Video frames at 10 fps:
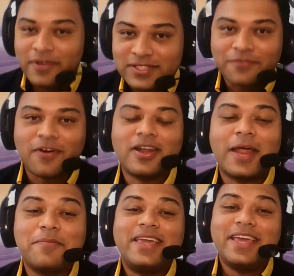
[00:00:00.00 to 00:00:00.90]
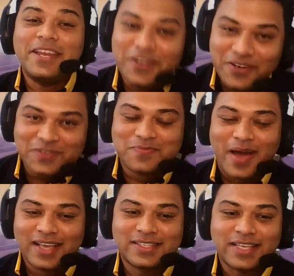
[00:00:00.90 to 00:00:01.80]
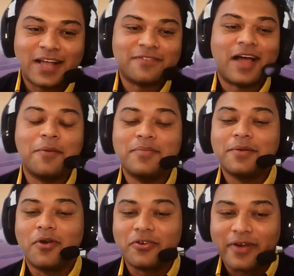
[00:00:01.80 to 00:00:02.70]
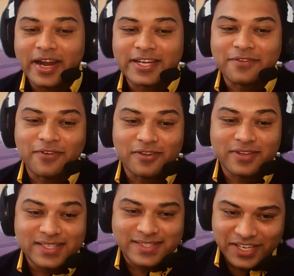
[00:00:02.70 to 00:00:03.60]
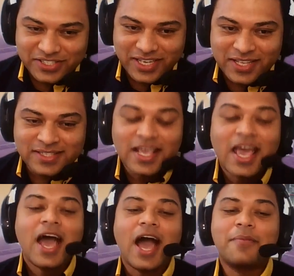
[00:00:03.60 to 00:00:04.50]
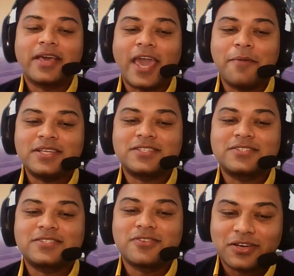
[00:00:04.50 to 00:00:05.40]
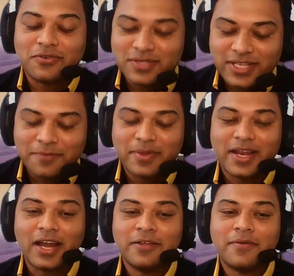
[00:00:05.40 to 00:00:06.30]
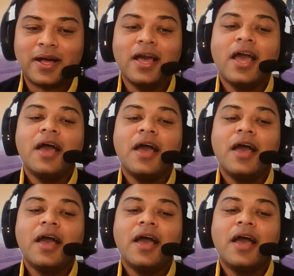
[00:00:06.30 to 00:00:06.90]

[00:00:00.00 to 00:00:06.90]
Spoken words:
So first of all, let me introduce myself. I'm the moderator for these sessions. I'm the chemist, Dr. Hussein bin Hanifa.